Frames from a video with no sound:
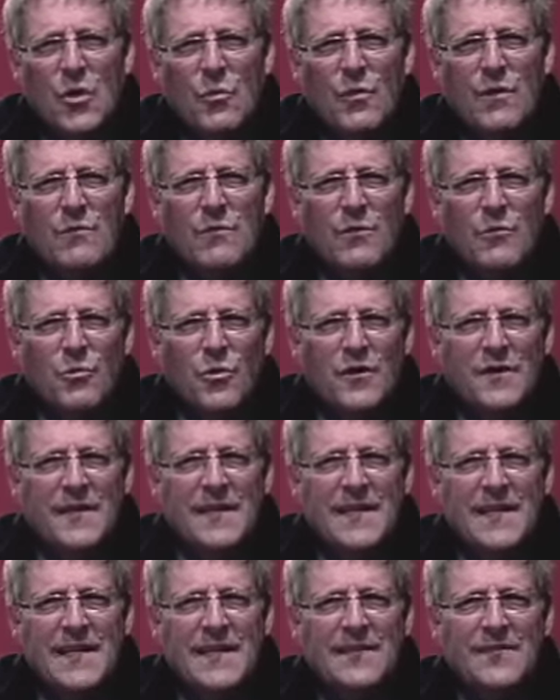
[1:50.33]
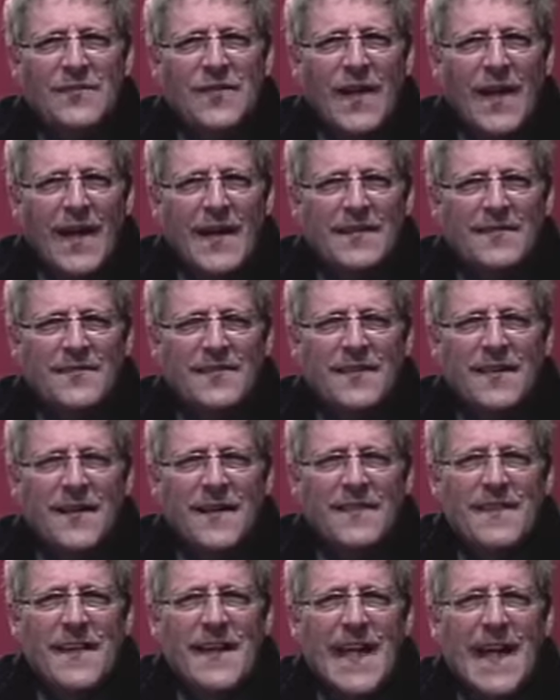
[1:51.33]
We were working in a tent
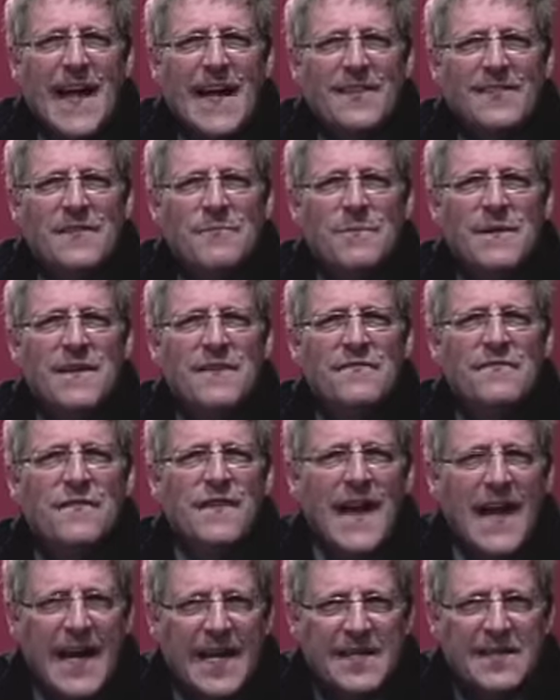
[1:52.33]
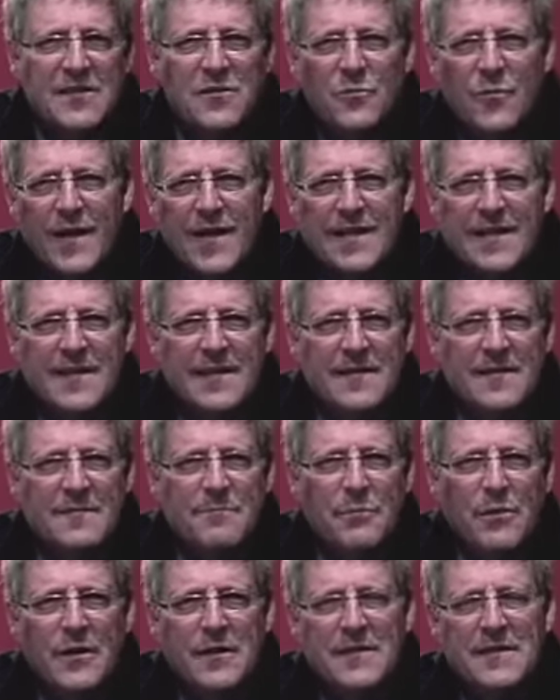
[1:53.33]
that had to be evacuated in the
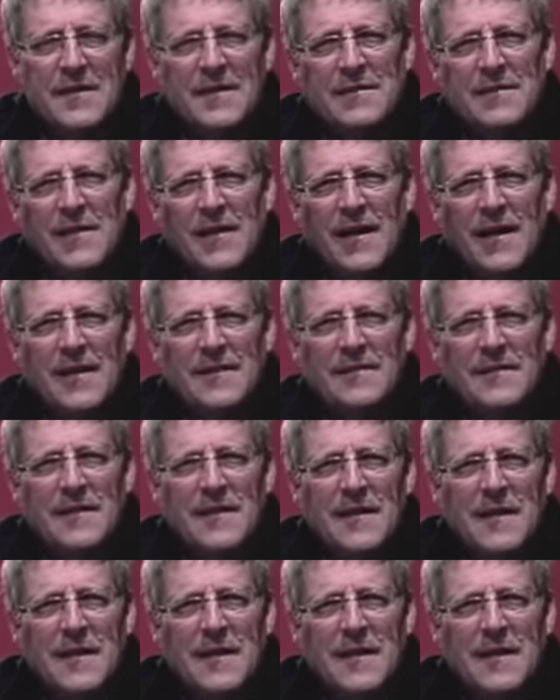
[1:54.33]
parking lot